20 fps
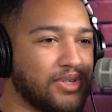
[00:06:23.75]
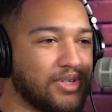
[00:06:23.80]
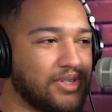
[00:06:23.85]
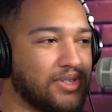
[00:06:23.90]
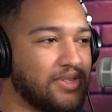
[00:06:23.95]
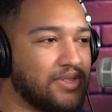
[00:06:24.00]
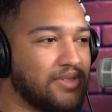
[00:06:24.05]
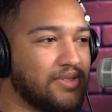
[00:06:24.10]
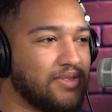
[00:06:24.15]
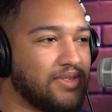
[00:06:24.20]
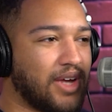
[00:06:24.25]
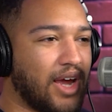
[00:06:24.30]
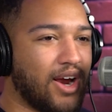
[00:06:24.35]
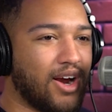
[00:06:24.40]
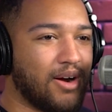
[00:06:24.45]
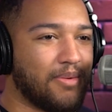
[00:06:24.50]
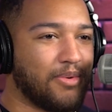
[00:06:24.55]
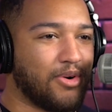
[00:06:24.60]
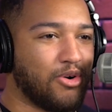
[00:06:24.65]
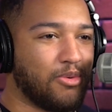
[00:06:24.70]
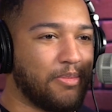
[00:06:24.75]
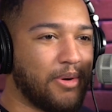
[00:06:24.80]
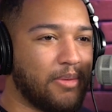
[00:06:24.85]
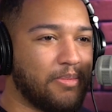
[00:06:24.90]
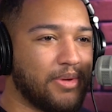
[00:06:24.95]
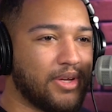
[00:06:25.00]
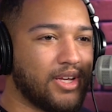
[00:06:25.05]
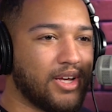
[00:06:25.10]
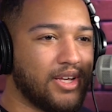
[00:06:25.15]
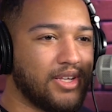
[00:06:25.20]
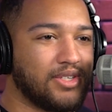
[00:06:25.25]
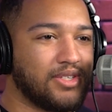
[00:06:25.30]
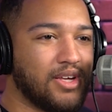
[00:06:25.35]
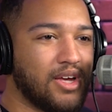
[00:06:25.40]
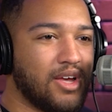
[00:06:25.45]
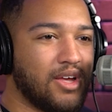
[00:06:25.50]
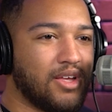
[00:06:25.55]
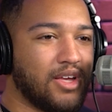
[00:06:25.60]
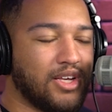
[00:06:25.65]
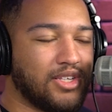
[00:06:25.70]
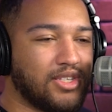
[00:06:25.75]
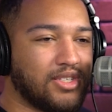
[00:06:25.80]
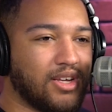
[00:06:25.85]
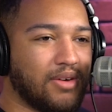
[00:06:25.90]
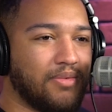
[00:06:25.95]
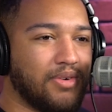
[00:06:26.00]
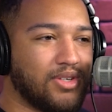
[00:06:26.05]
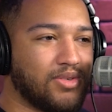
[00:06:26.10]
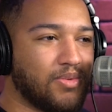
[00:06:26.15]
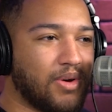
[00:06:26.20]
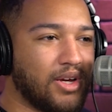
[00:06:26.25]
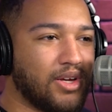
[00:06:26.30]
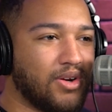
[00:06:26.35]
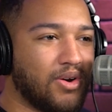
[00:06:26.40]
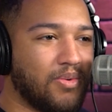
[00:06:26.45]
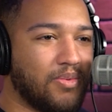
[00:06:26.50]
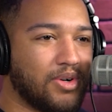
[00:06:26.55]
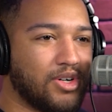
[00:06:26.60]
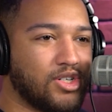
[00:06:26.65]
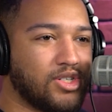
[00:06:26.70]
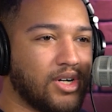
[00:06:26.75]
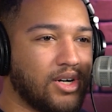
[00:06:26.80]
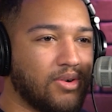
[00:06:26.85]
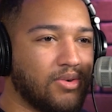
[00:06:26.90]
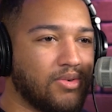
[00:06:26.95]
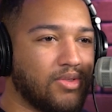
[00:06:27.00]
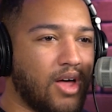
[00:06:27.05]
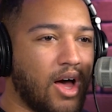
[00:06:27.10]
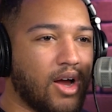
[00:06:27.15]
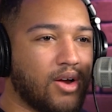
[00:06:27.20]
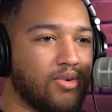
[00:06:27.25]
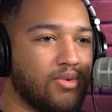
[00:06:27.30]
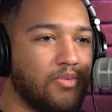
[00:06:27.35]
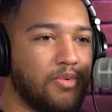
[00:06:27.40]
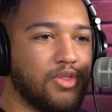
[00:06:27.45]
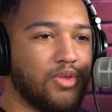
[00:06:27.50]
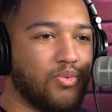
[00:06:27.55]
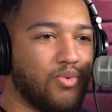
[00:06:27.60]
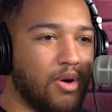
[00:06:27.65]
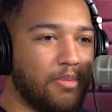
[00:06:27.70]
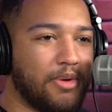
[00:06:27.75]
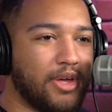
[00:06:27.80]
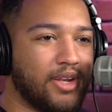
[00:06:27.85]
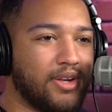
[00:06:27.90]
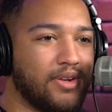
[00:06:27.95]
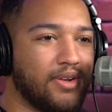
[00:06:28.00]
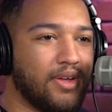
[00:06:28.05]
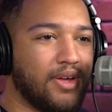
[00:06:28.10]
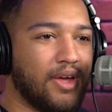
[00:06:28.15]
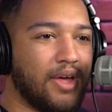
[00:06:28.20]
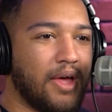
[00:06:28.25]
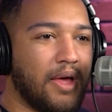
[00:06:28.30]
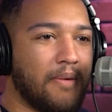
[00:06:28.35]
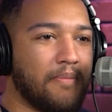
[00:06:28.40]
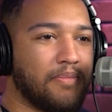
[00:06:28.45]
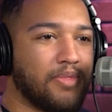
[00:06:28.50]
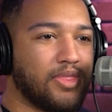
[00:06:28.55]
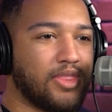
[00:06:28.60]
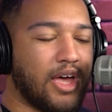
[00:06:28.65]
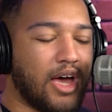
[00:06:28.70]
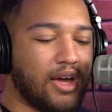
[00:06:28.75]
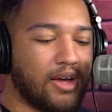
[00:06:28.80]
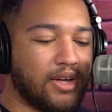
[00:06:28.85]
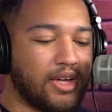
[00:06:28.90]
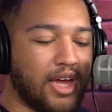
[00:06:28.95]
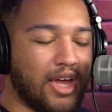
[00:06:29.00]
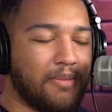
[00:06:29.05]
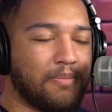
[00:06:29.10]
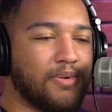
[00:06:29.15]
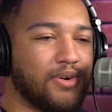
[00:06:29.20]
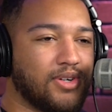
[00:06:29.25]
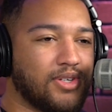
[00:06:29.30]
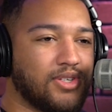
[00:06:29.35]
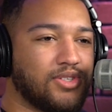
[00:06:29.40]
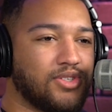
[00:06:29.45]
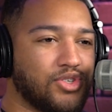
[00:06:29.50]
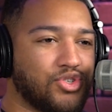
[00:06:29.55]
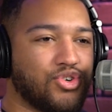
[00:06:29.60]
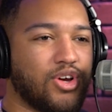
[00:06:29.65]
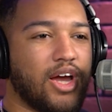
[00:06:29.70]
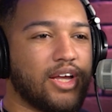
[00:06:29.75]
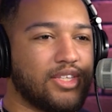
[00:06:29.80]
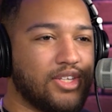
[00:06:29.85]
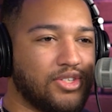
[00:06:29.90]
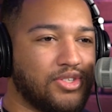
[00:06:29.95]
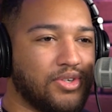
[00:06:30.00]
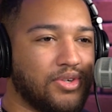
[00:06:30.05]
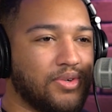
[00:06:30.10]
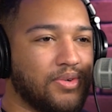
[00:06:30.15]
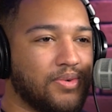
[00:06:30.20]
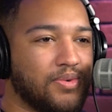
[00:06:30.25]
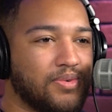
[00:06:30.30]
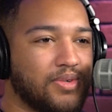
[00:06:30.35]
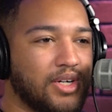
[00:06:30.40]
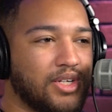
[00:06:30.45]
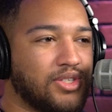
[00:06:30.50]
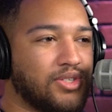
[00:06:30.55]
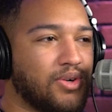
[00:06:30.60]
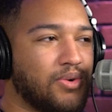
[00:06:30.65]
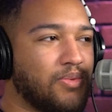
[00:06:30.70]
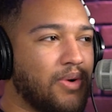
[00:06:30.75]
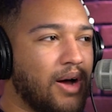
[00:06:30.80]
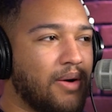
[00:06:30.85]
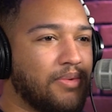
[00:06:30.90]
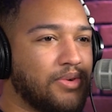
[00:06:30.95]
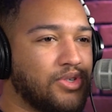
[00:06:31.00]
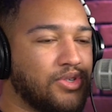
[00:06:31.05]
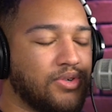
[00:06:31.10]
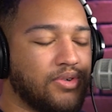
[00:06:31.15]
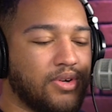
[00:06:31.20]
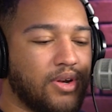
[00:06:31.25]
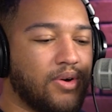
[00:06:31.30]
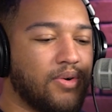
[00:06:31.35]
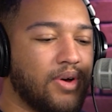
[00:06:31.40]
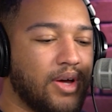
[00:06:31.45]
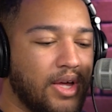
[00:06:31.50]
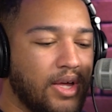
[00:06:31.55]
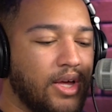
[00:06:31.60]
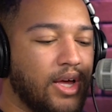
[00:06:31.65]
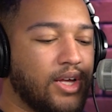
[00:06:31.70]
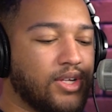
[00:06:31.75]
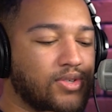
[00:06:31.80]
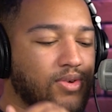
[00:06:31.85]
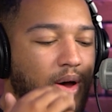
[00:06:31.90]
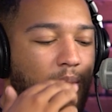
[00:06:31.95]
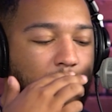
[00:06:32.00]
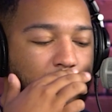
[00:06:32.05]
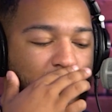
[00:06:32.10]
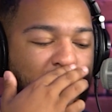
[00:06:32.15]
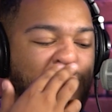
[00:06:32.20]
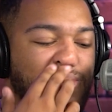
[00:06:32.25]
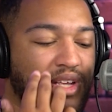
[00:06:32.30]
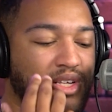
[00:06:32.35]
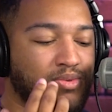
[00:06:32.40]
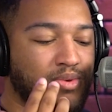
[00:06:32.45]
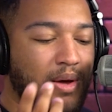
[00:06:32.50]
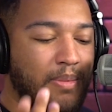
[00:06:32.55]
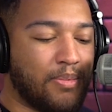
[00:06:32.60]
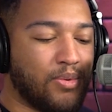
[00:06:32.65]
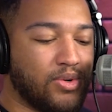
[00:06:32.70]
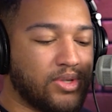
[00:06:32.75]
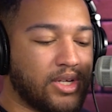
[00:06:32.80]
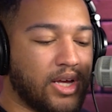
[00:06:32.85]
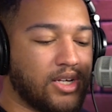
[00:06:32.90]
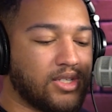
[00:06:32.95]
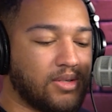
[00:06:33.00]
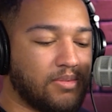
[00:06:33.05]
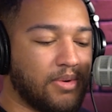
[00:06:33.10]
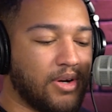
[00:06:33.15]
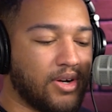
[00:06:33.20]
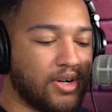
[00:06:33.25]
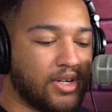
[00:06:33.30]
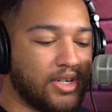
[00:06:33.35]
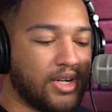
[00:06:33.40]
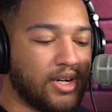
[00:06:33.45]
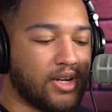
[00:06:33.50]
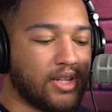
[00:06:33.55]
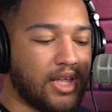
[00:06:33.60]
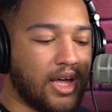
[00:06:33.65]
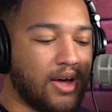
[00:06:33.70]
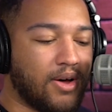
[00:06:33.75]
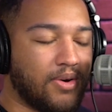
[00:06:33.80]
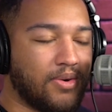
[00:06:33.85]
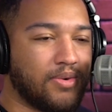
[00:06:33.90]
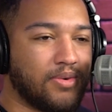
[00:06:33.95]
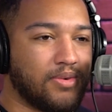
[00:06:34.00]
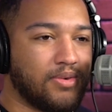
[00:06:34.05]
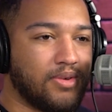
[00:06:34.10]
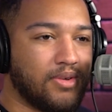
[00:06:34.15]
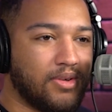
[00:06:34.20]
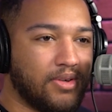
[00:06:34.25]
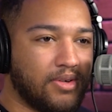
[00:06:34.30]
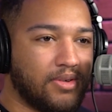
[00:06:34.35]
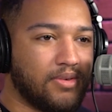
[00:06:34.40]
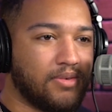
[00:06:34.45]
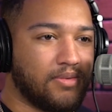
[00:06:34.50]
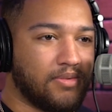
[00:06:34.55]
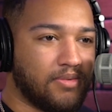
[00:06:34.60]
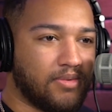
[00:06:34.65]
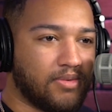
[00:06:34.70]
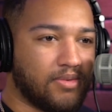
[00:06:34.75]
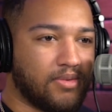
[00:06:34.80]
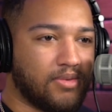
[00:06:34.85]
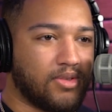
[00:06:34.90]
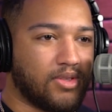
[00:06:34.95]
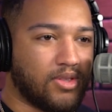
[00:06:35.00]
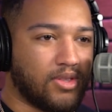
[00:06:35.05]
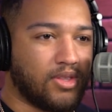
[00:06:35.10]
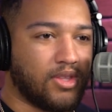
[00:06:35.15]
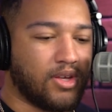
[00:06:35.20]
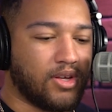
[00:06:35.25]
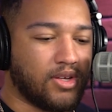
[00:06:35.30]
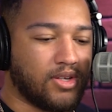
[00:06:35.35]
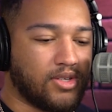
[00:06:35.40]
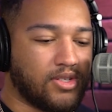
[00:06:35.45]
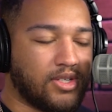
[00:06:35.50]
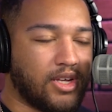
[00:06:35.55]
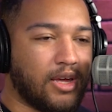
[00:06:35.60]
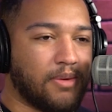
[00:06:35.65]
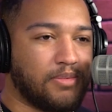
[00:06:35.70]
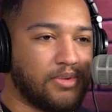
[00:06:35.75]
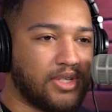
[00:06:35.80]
just terrible, but because it's the same reason why you don't want to share a locker room with a woman. That gay person's attracted to you. And so why would you know? And so I'm assuming that's why Boy Scouts America didn't allow the same